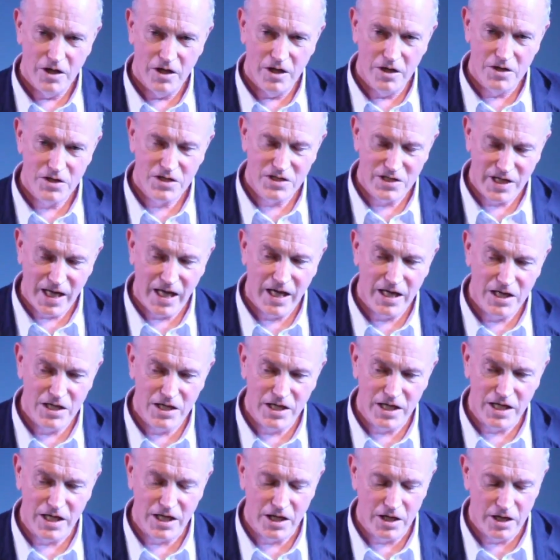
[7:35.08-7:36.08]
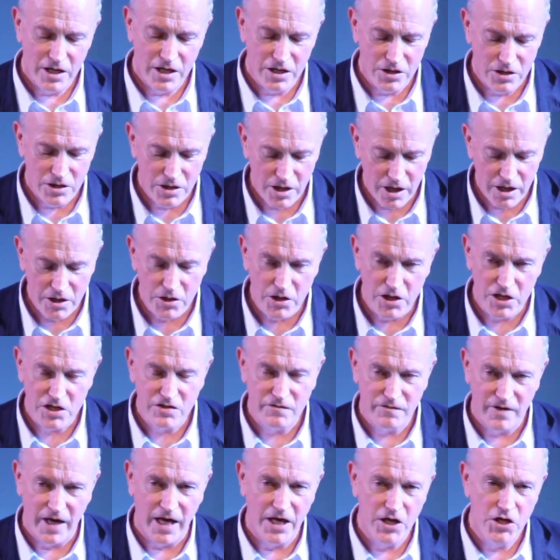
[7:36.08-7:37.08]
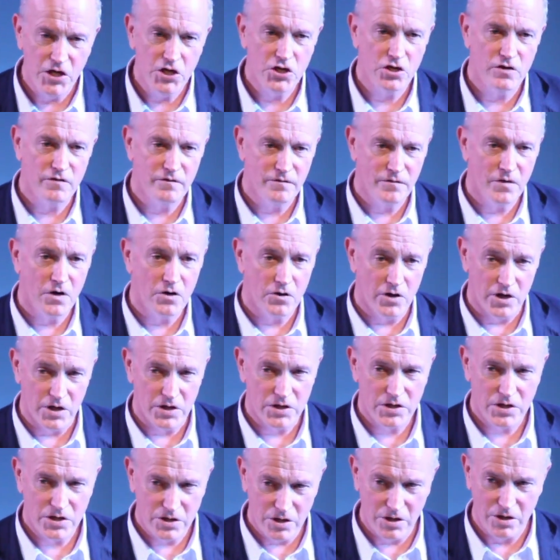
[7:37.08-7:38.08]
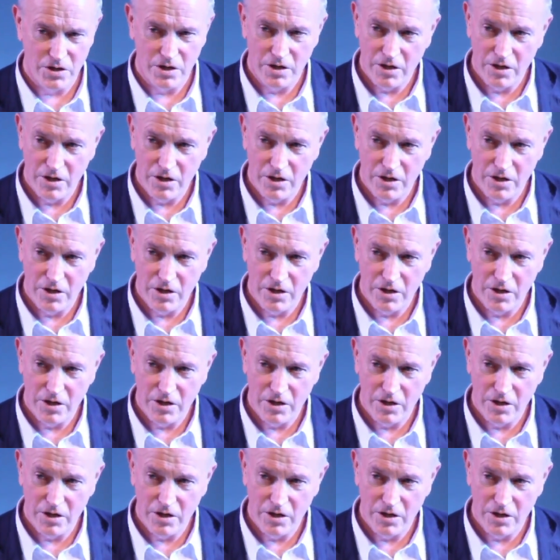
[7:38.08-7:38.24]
standing in this ancient forest,